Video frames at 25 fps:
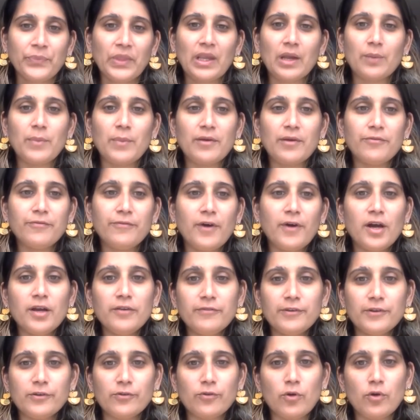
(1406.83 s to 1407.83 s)
My
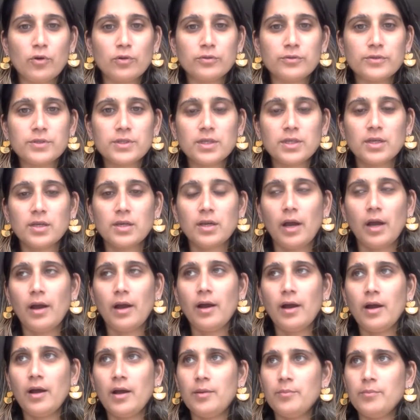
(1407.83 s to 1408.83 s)
5-year-old,
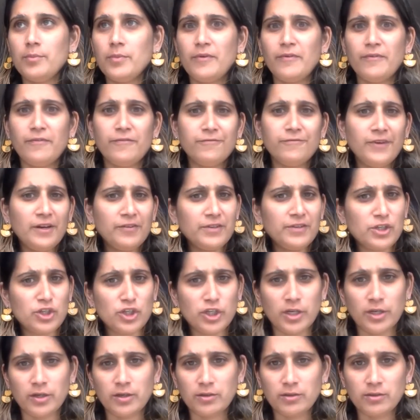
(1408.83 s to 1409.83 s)
very
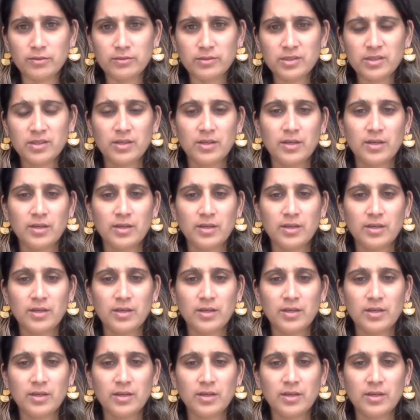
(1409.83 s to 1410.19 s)
chilled,